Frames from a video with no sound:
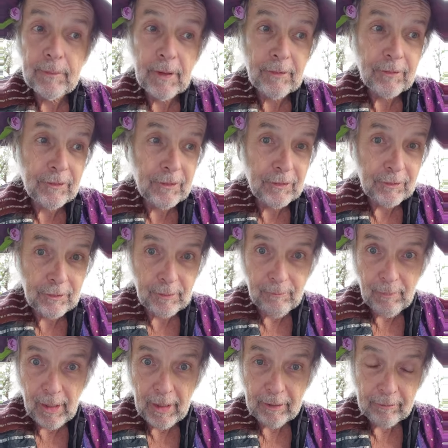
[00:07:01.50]
That's just the
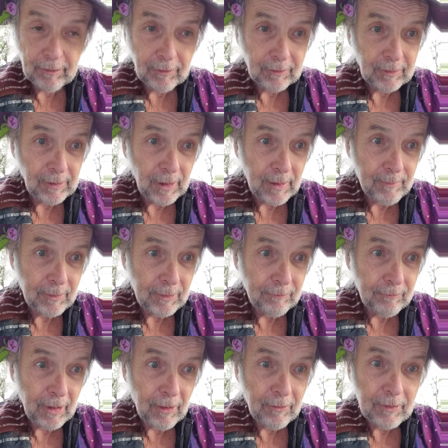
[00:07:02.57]
microclimate
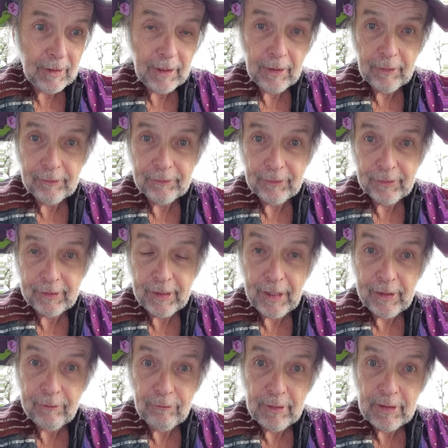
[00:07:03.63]
around here, so they got
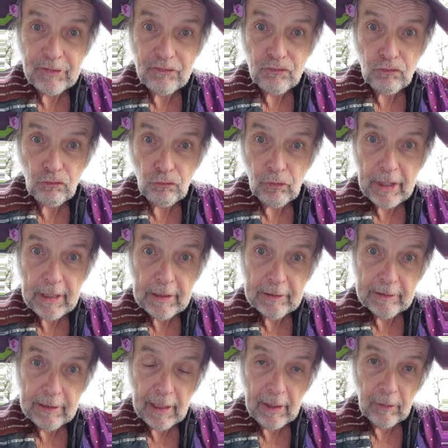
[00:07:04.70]
to retreat
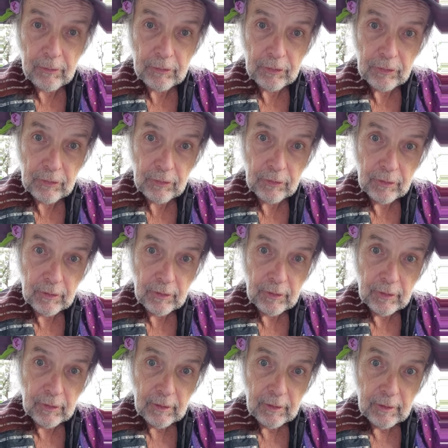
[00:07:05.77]
down to
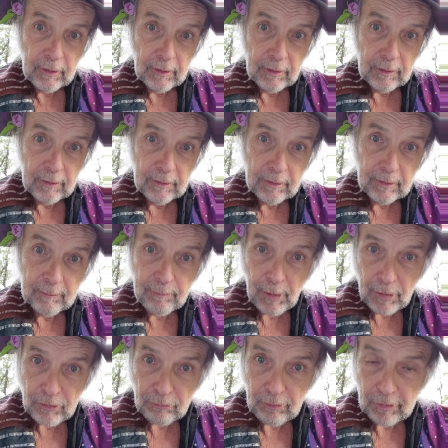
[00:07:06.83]

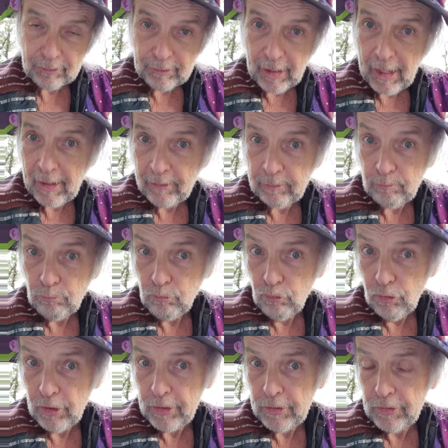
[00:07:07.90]
Peshawar's last
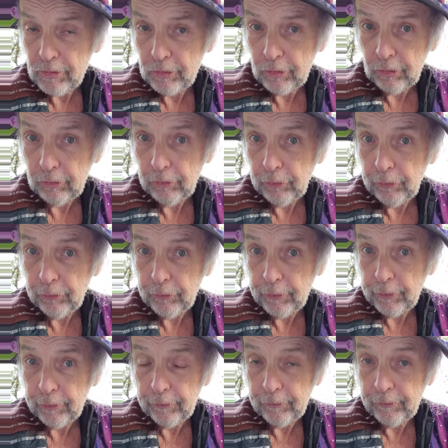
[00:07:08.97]
British
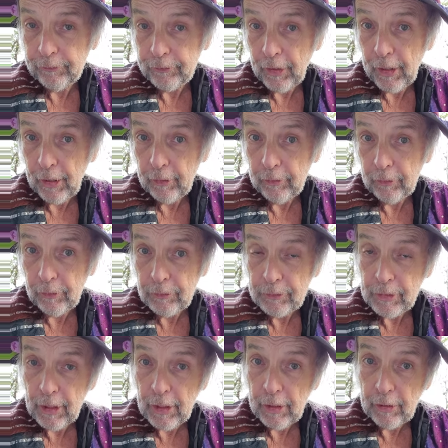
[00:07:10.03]
colonial-style
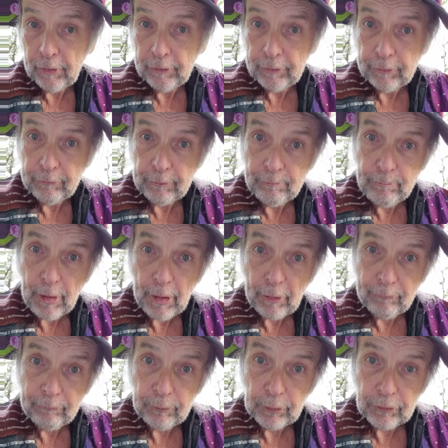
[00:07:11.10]
hotel, you know, with
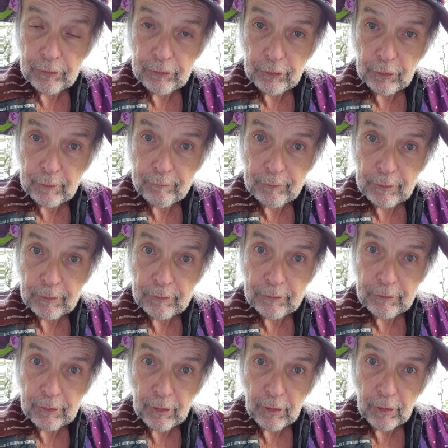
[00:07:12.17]
barefoot servants,